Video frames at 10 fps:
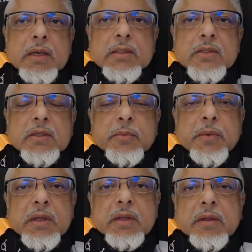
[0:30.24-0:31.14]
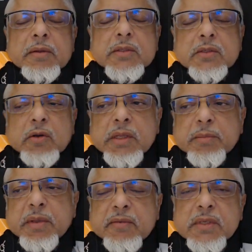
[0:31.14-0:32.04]
Right, so we saw in
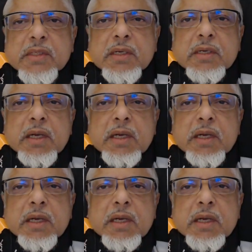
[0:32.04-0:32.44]
the previous